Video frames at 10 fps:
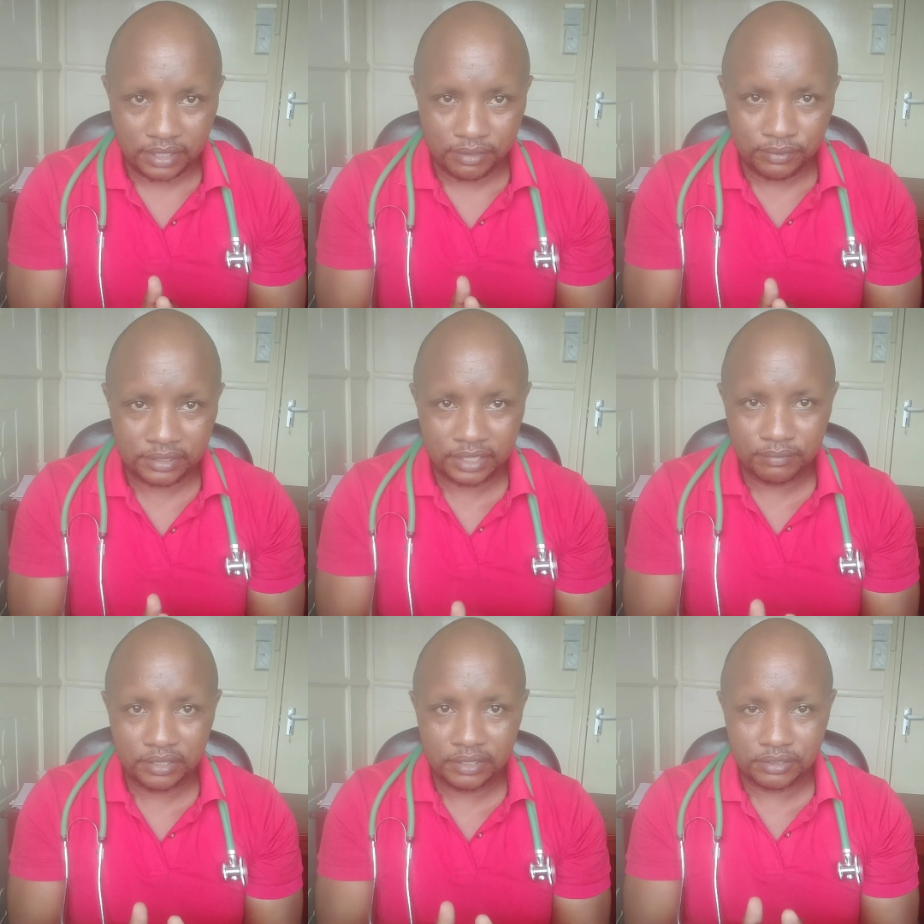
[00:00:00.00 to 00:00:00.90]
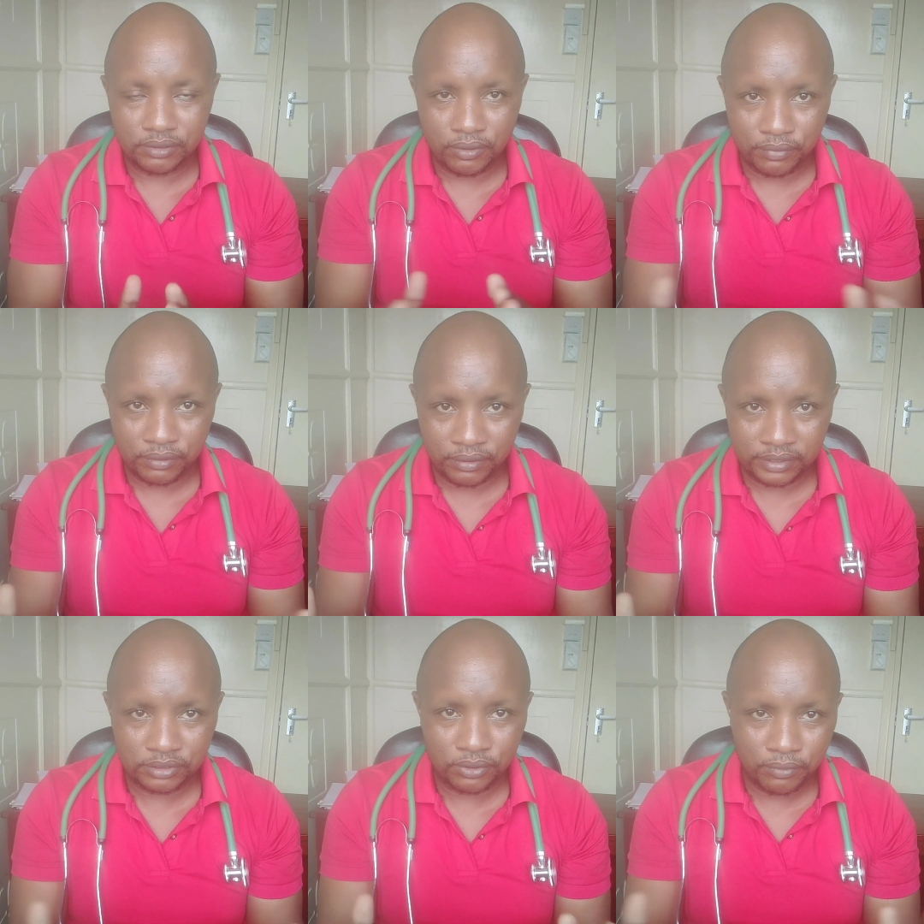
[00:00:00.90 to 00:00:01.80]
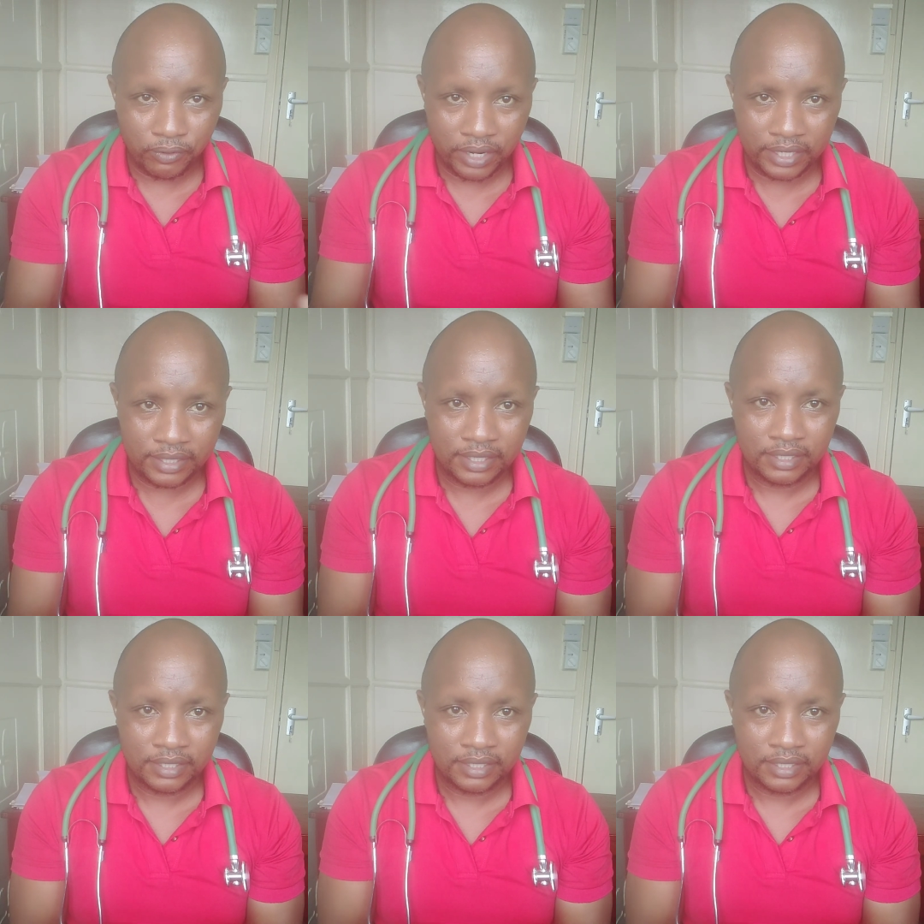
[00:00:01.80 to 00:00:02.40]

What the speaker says: which has been so broad, so wide,